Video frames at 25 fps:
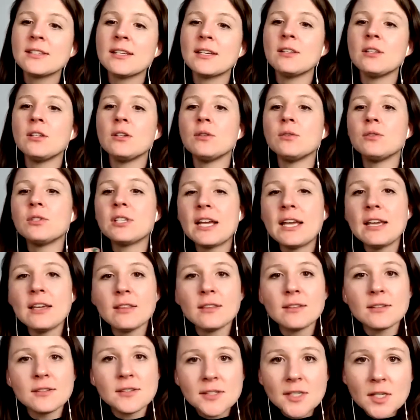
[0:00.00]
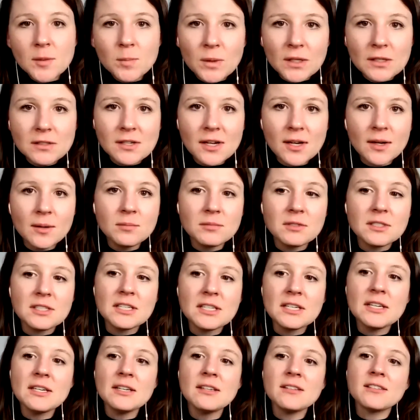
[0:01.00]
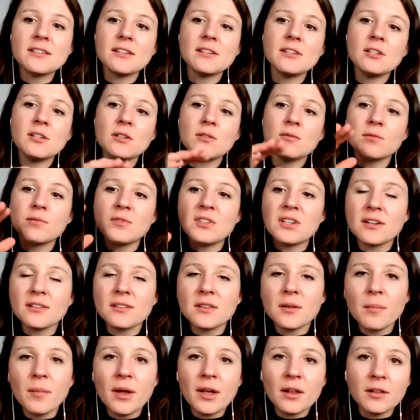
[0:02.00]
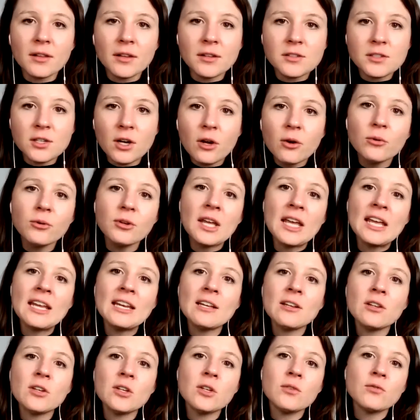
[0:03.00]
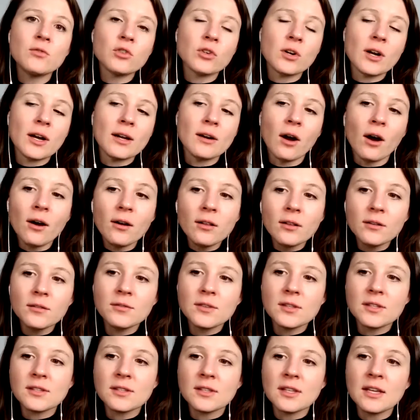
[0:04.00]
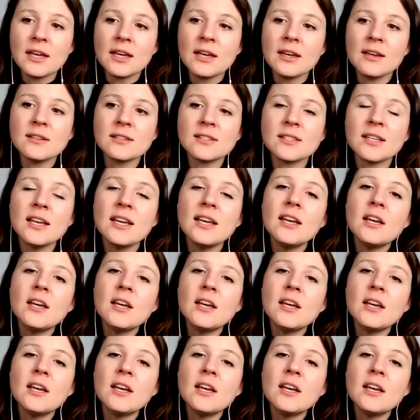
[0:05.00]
and you take the sleepy time teas, and you've done the melatonin, and you've tried all of the things.